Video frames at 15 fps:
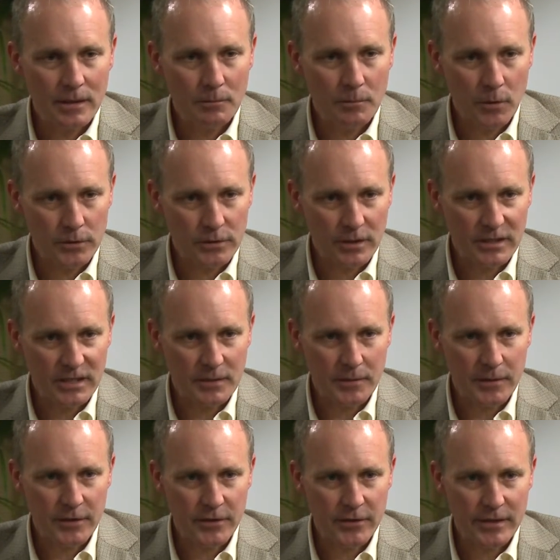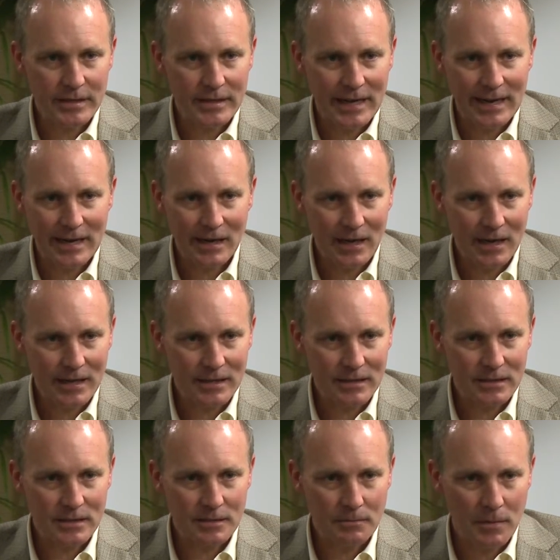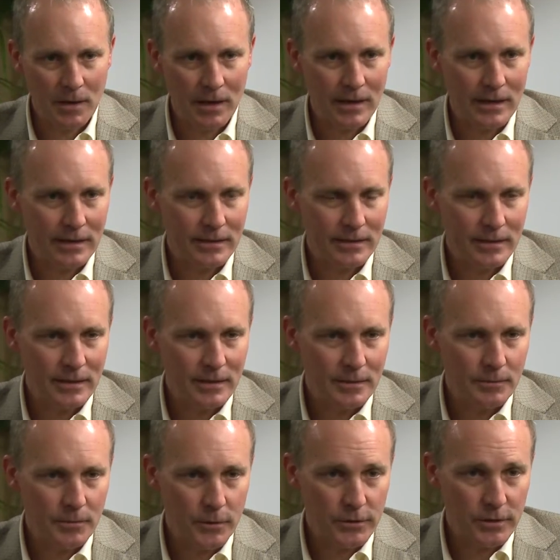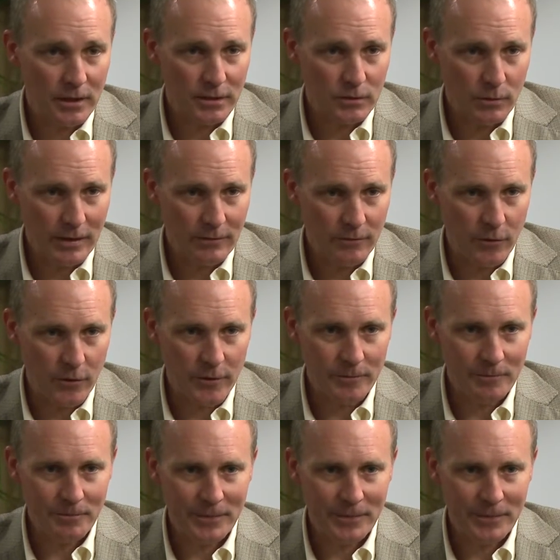pulse oximetry to analyze my pulse ox waveform,